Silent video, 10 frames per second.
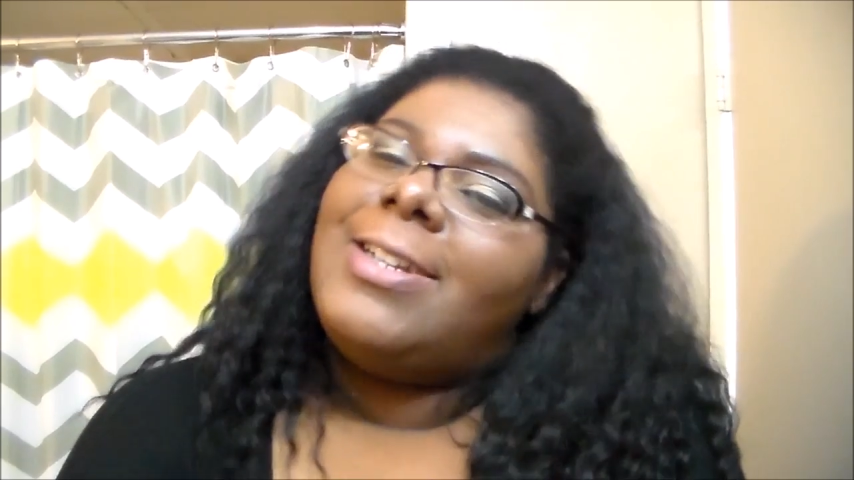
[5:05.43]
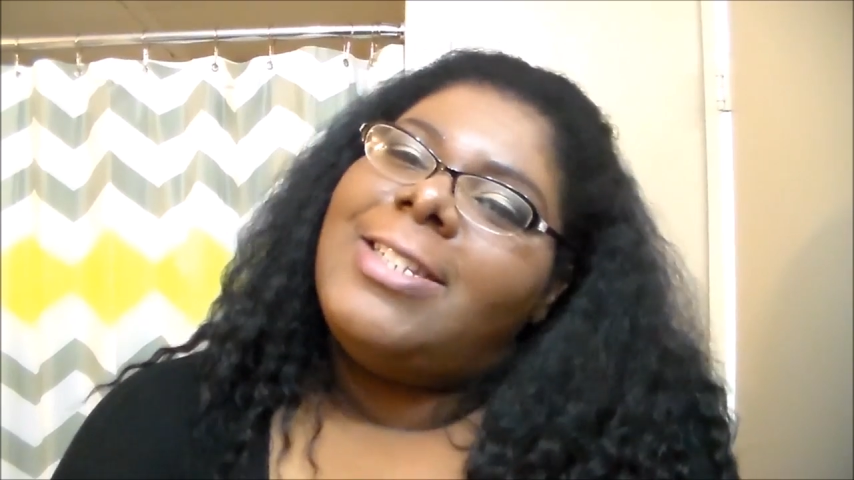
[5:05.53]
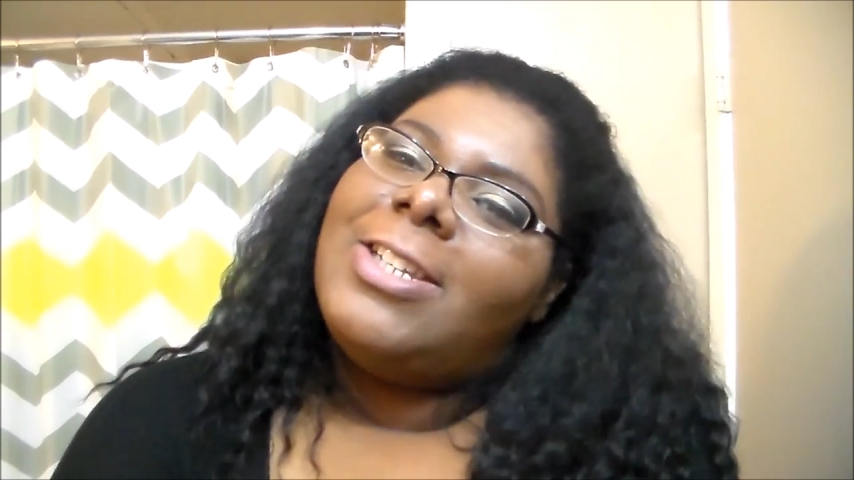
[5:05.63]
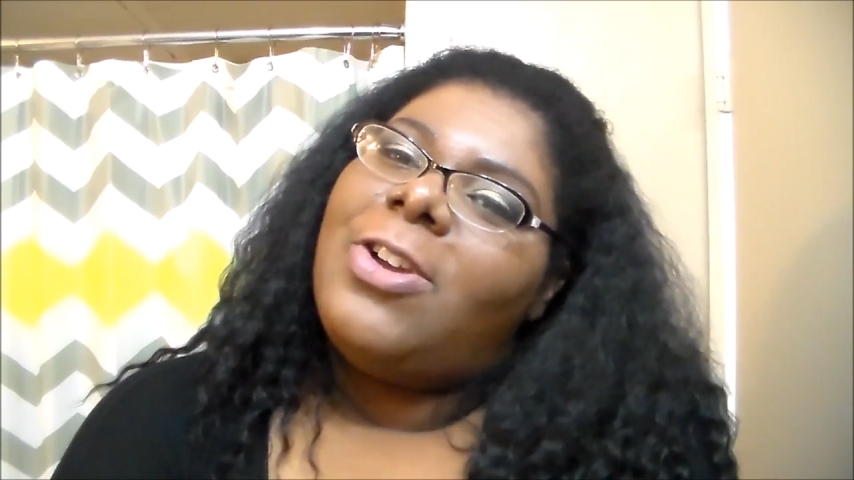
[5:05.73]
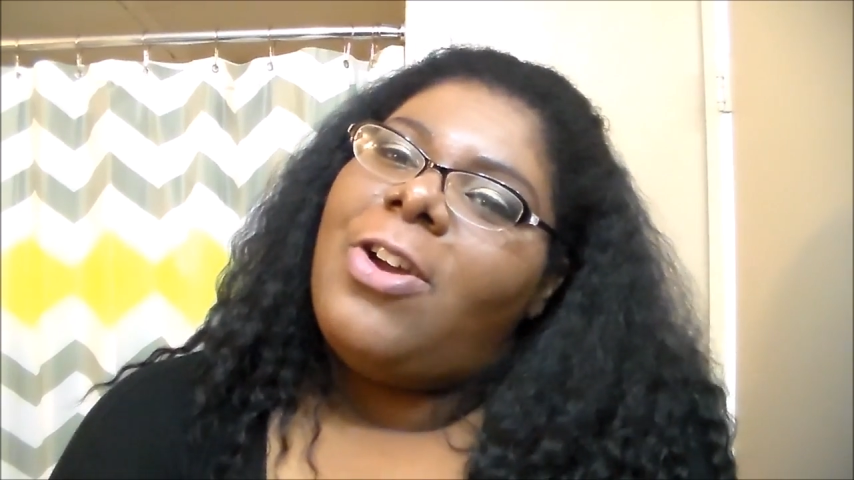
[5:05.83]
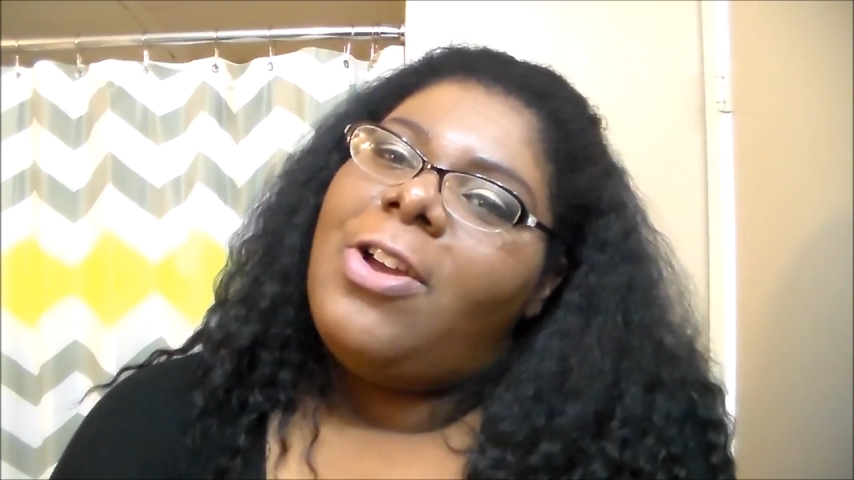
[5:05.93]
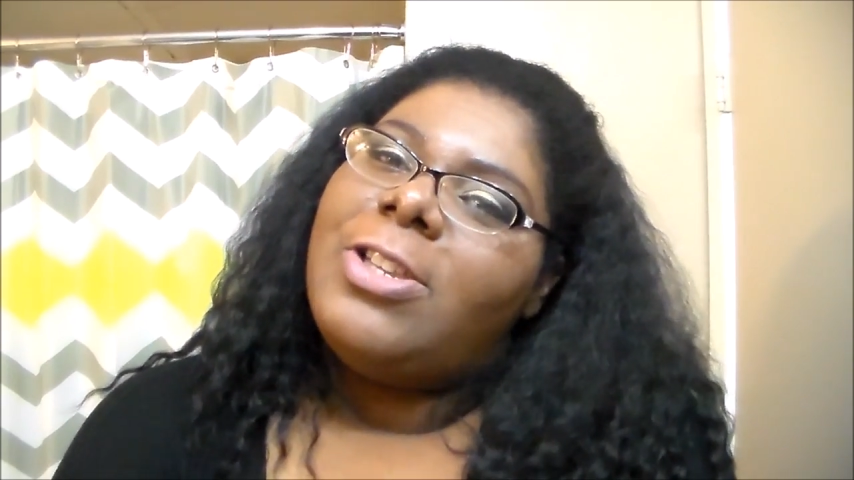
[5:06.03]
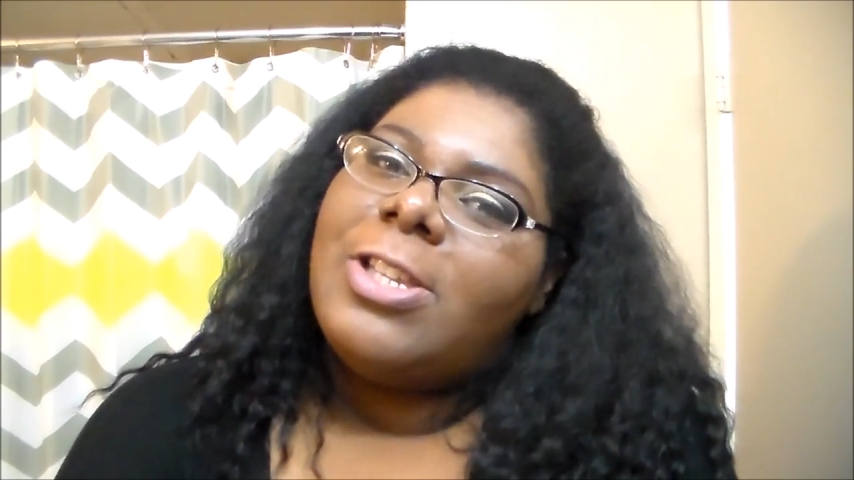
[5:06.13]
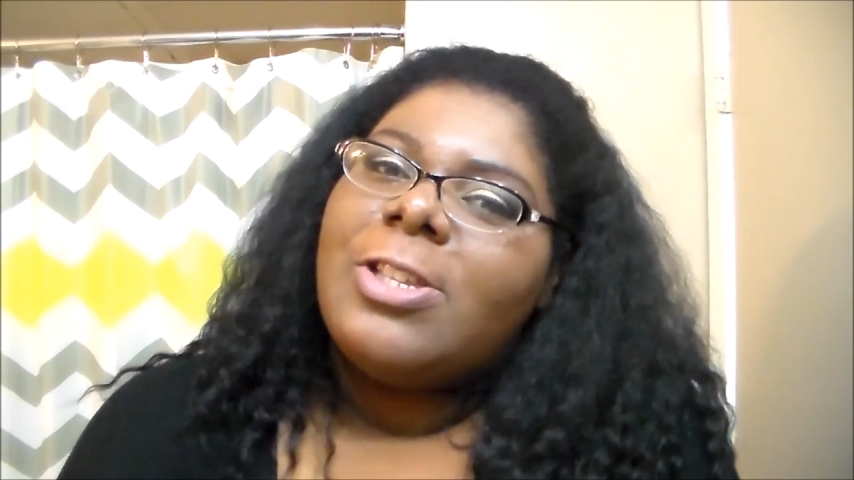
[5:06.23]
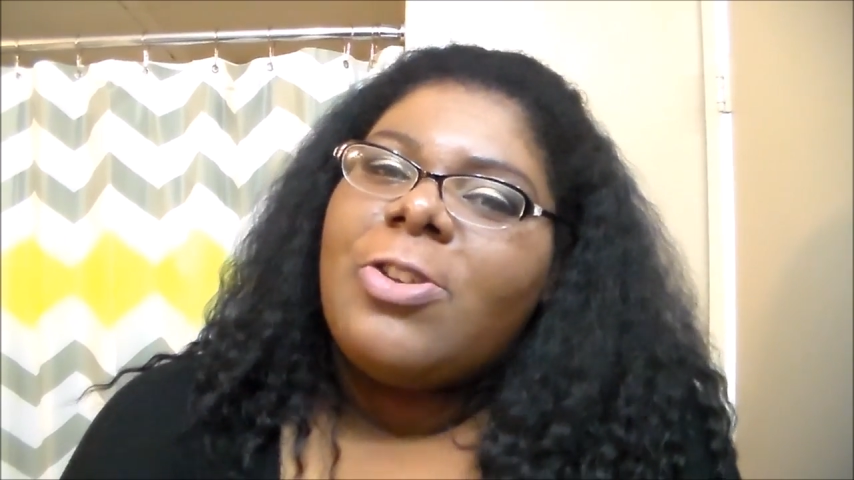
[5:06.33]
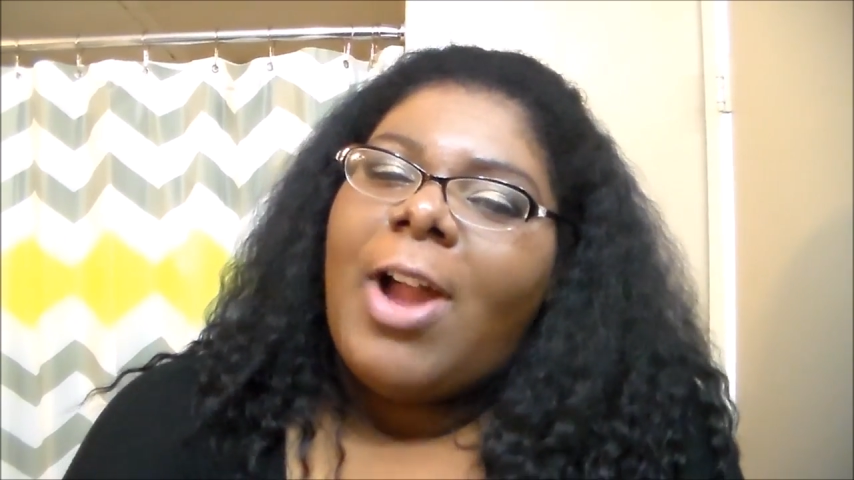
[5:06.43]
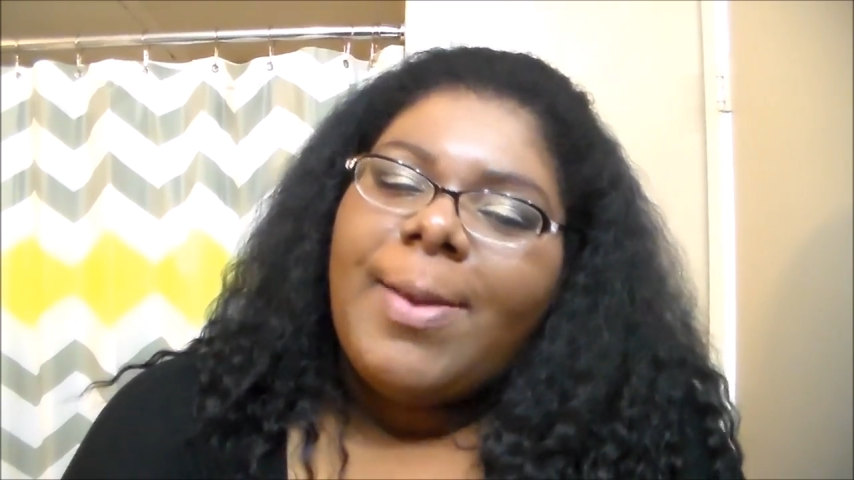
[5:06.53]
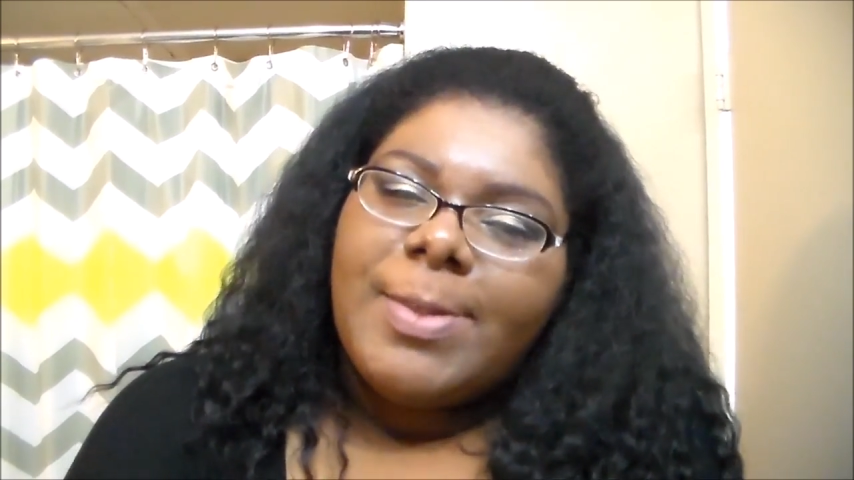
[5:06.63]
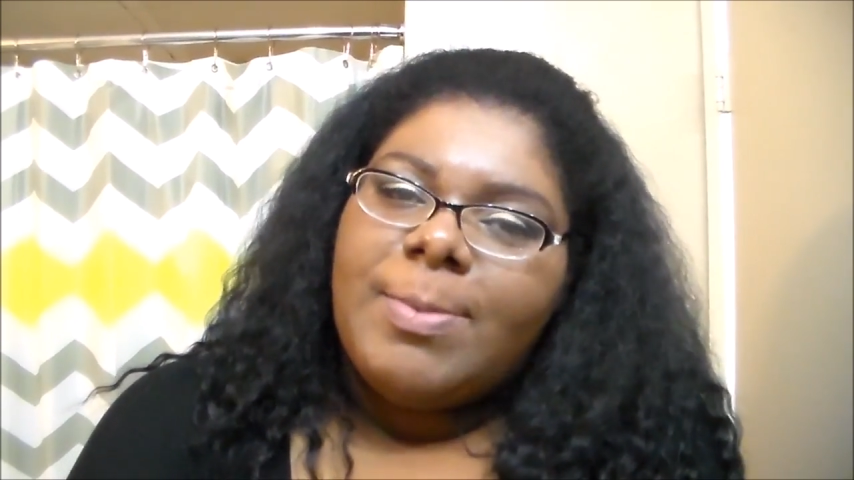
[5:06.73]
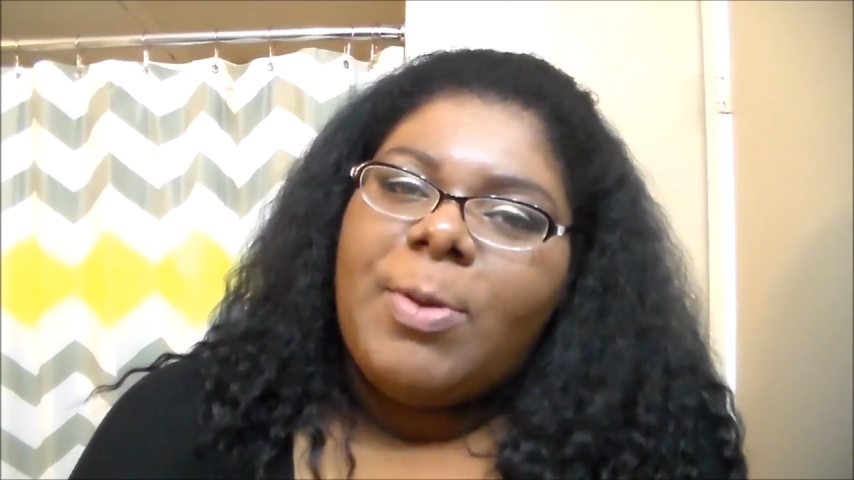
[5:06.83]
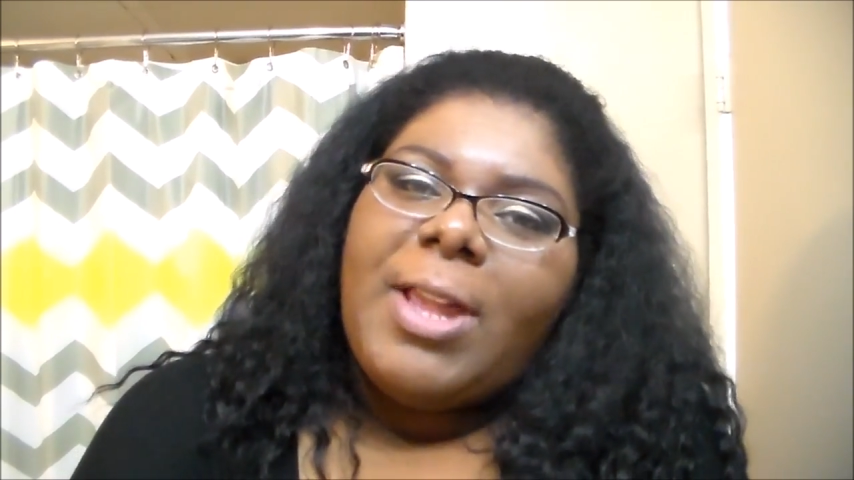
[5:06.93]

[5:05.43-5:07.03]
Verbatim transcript: are subscribed to me.